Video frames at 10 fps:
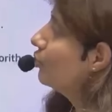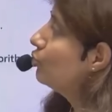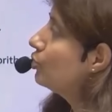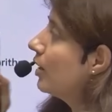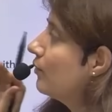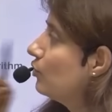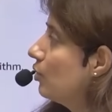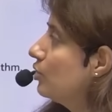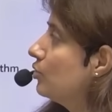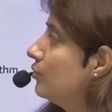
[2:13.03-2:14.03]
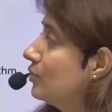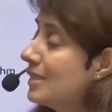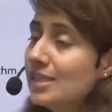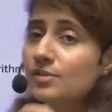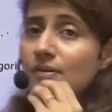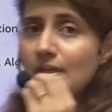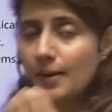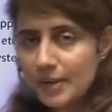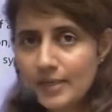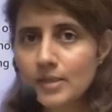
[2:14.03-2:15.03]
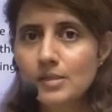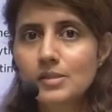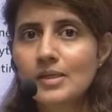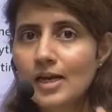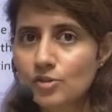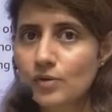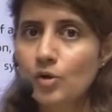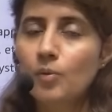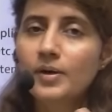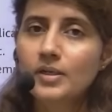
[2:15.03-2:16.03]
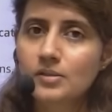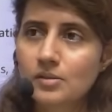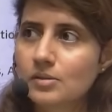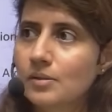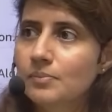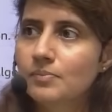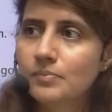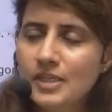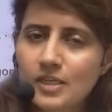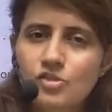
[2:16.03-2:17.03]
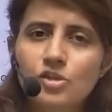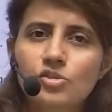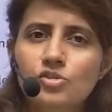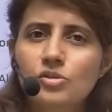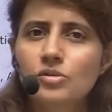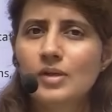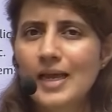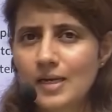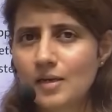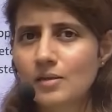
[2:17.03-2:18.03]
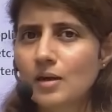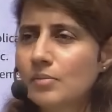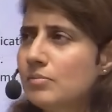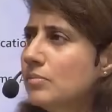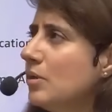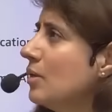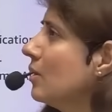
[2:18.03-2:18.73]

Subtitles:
You should have knowledge of CS fundamentals as well, operating system, data structure, algorithm,